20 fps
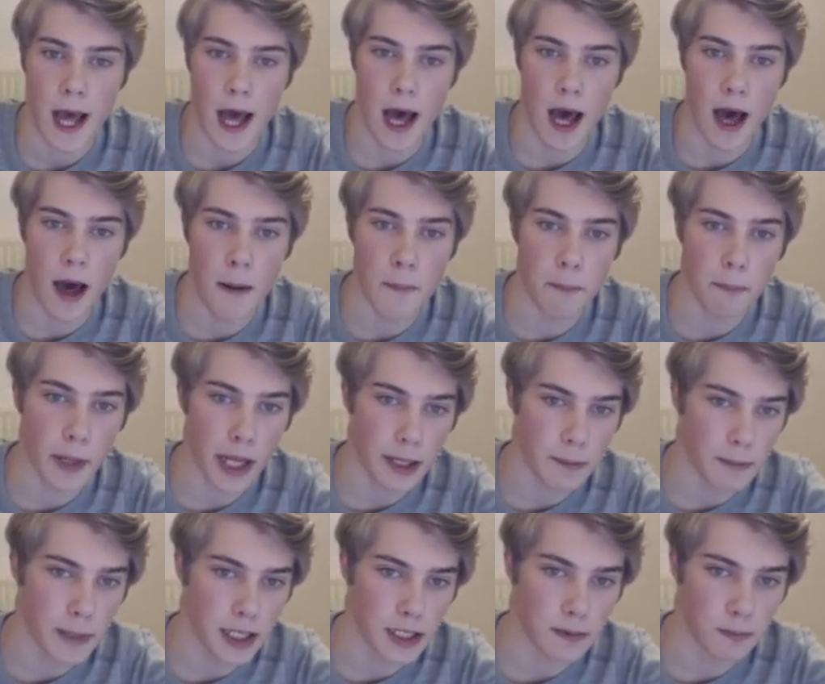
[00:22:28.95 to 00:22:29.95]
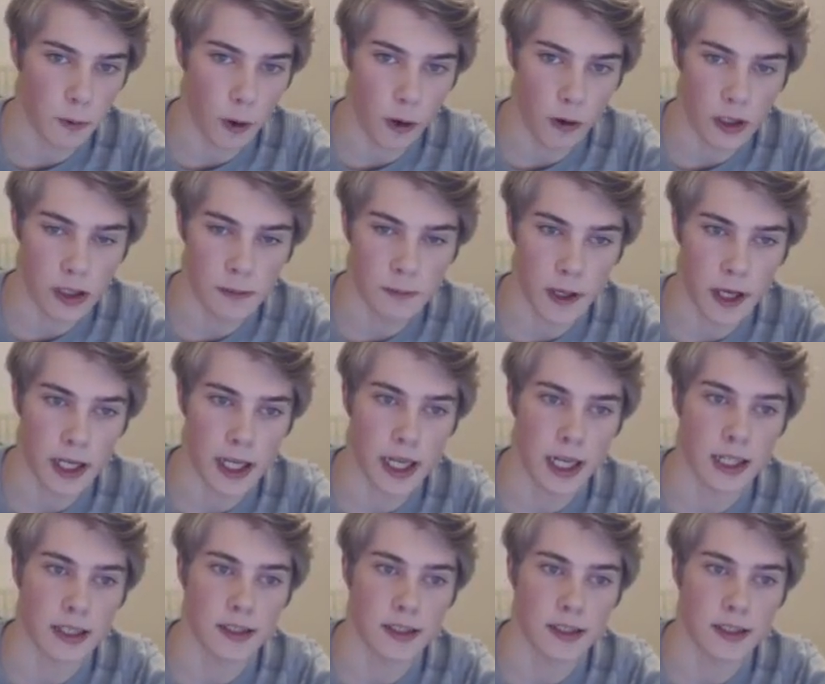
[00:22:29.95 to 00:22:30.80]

Um, black makes progress by getting